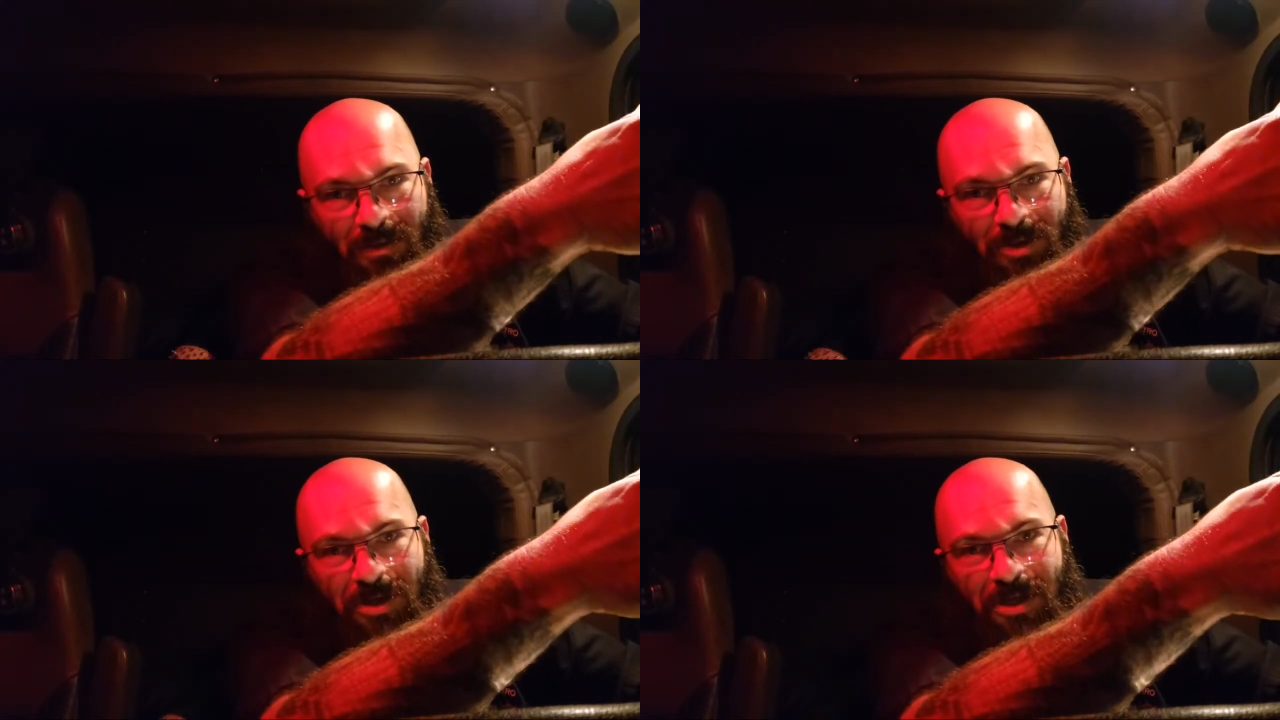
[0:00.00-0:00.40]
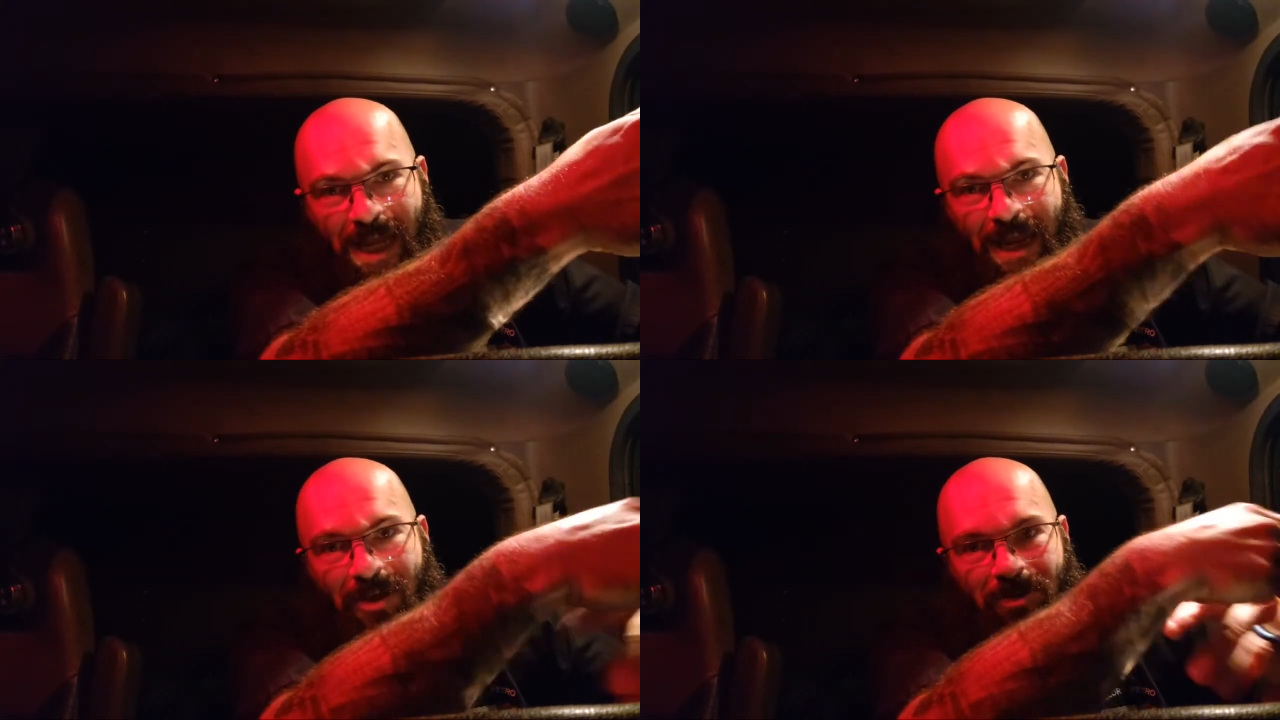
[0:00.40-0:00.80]
Cook it
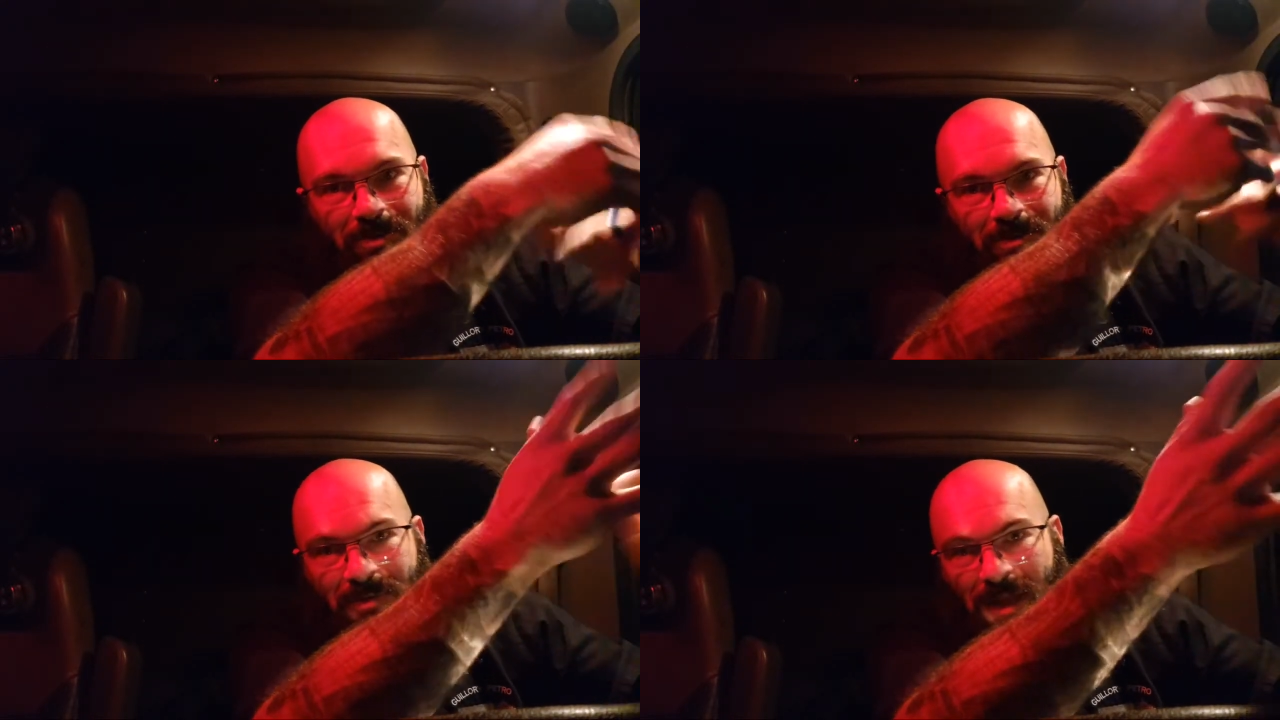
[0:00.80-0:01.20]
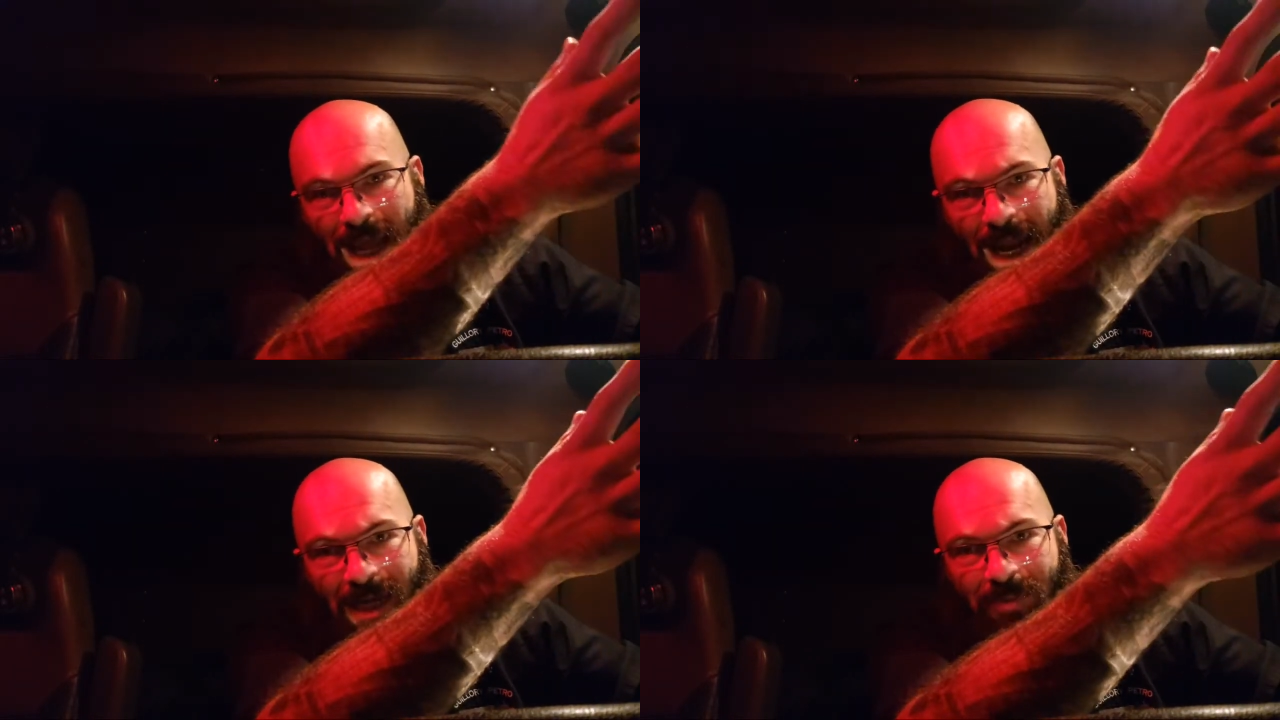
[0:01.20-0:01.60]
down,
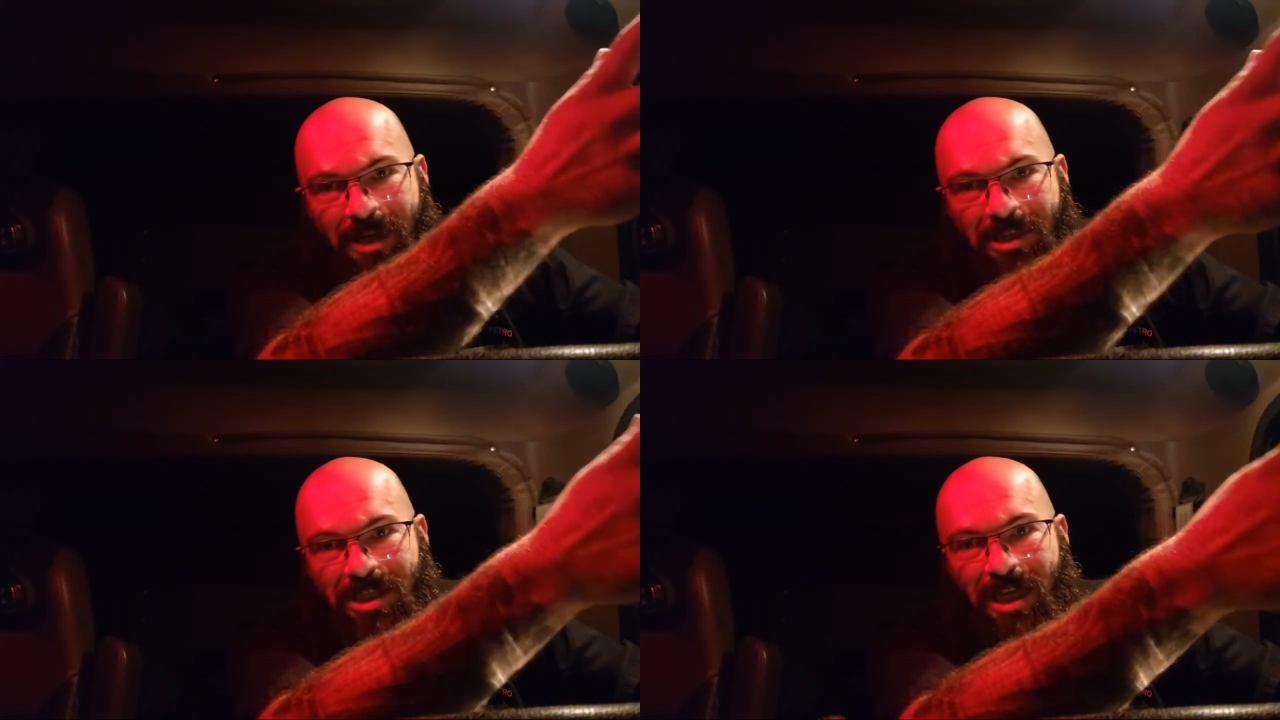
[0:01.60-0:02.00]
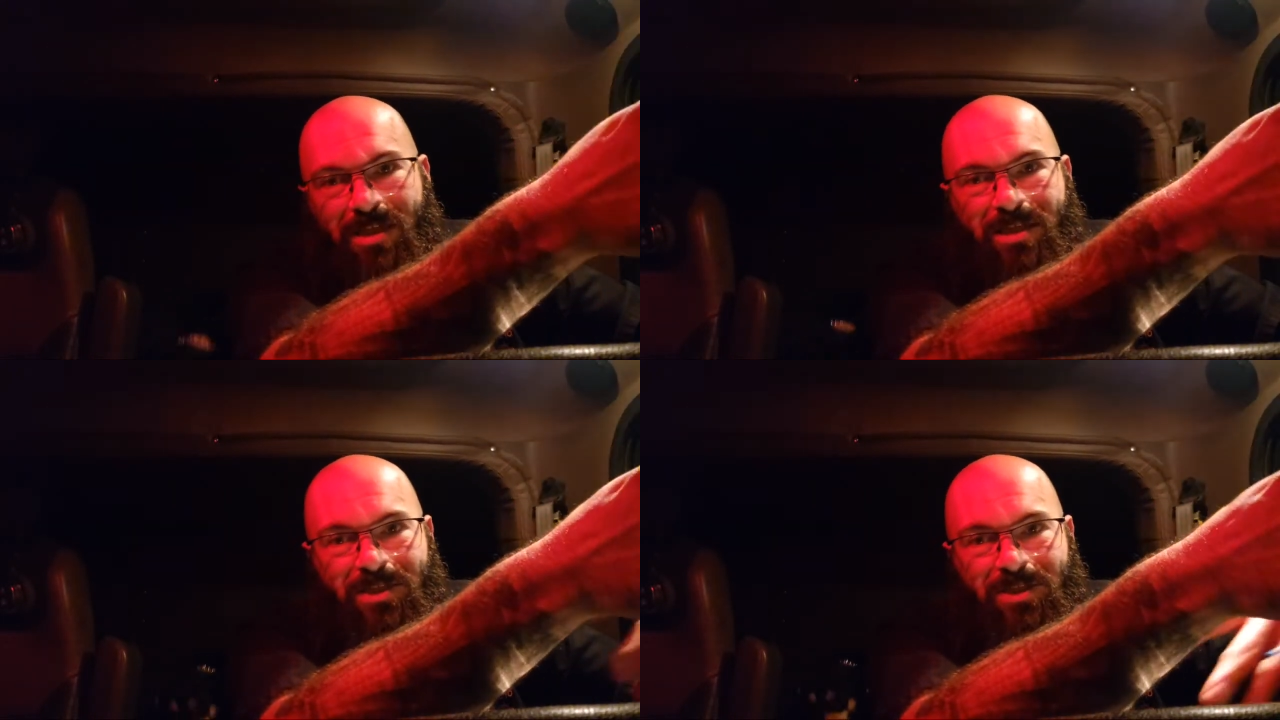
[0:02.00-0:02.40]
add a little bit of
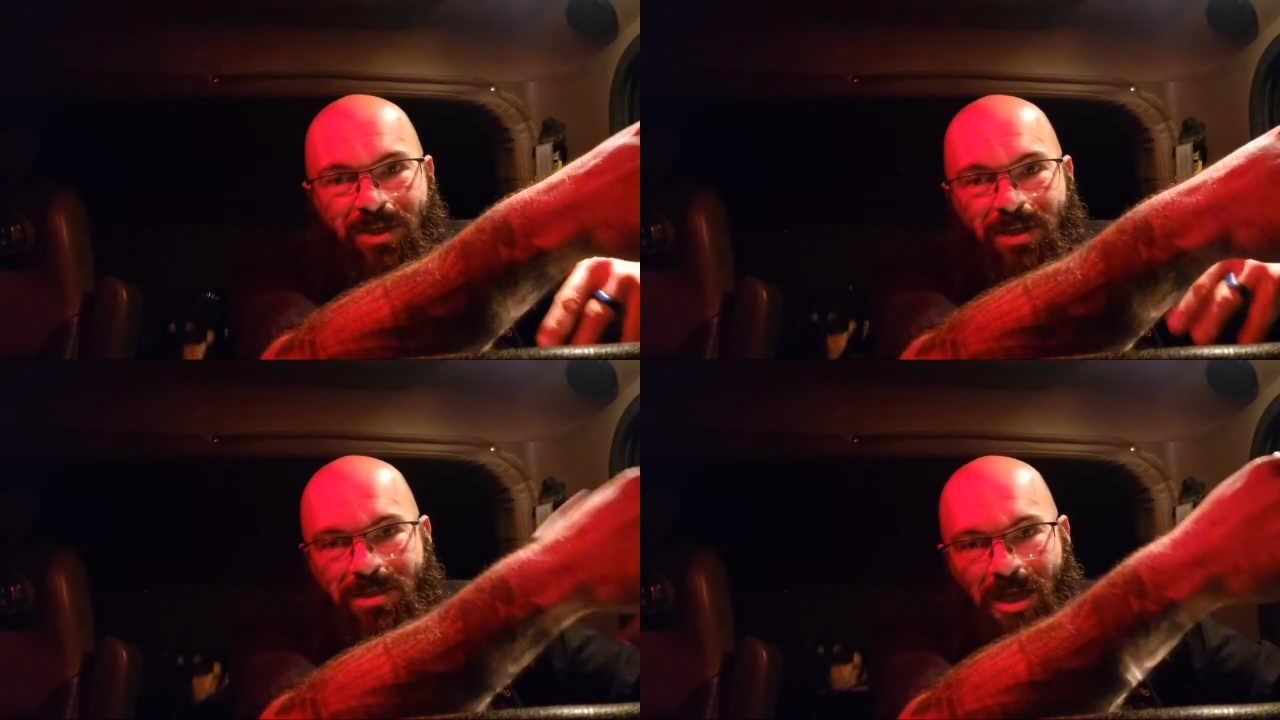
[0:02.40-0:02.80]
cheese into it,